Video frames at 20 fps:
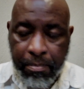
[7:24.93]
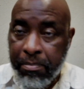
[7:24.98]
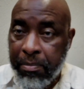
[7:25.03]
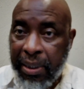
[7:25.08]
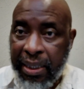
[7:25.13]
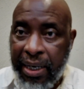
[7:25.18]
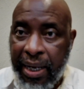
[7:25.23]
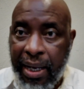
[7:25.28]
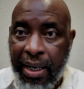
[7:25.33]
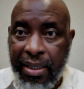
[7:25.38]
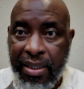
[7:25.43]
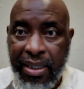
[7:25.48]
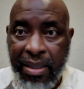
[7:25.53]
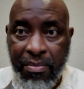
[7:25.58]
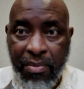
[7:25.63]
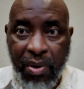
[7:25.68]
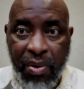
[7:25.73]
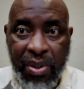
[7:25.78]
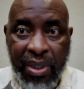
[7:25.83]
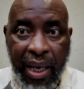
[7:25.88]
But as the
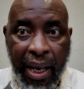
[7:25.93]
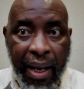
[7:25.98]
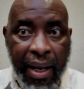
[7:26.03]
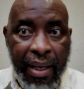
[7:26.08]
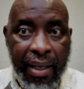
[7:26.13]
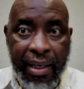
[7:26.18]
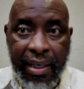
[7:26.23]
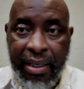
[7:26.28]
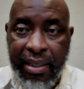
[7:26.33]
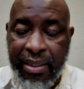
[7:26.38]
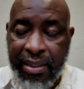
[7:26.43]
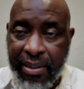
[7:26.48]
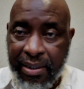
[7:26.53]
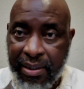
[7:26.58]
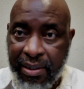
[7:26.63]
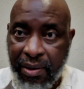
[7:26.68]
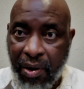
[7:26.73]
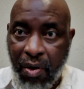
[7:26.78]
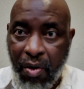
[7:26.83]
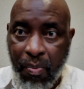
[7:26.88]
Most High
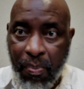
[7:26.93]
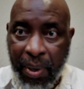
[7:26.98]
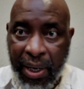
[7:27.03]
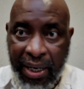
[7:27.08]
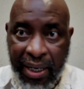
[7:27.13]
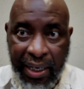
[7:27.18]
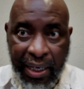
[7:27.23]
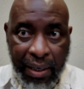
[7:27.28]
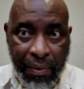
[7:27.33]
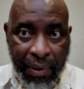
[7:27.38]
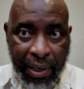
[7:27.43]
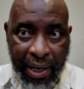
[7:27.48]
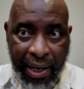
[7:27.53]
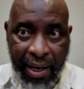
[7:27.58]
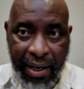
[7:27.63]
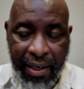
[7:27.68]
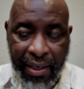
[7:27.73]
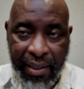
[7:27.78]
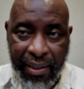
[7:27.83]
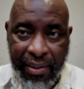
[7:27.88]
is opening our
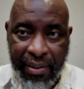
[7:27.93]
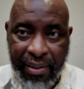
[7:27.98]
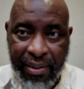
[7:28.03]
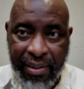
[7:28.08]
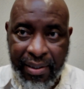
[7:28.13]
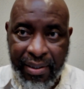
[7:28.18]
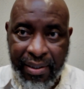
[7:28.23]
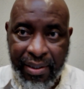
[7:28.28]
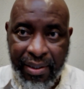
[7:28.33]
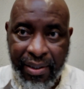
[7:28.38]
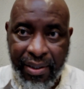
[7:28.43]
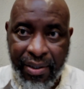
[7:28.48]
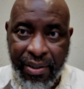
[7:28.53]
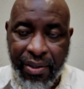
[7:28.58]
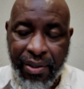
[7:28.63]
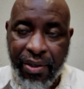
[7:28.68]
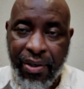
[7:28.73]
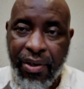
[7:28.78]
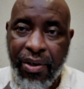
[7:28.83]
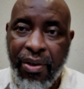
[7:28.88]
eyes,
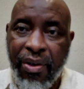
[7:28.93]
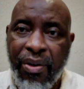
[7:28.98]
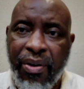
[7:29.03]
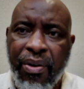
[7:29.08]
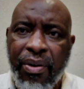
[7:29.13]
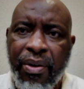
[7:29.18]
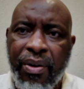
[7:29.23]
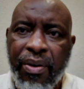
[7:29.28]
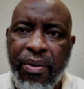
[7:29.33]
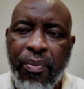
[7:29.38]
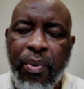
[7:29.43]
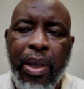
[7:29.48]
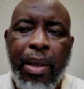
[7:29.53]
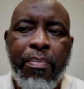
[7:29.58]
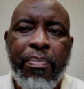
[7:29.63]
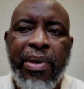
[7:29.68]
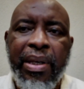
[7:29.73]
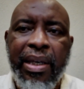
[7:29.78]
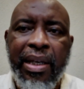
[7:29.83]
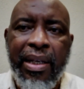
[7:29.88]
we are
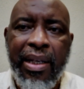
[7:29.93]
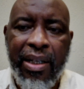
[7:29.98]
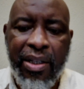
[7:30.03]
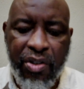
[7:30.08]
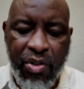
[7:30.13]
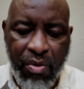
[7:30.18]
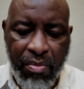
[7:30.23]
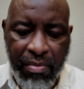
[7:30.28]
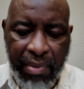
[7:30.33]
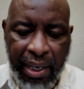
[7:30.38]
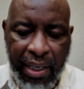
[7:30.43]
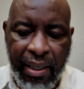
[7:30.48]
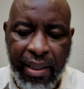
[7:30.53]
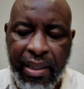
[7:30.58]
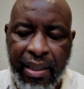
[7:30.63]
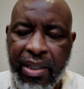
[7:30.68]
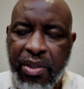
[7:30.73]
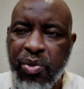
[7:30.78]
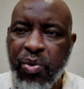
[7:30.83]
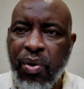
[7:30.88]
beginning to
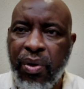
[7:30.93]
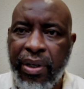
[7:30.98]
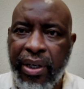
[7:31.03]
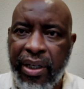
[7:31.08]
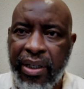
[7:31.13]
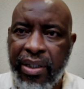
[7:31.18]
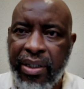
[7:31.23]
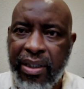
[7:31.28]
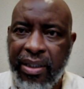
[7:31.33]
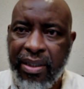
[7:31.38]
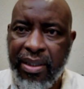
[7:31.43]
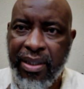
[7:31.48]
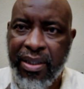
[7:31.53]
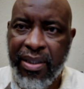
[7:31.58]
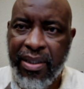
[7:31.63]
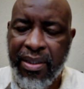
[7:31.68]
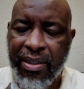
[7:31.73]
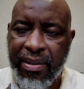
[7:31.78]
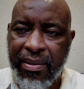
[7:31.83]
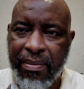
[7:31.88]
make these
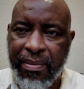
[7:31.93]
connections.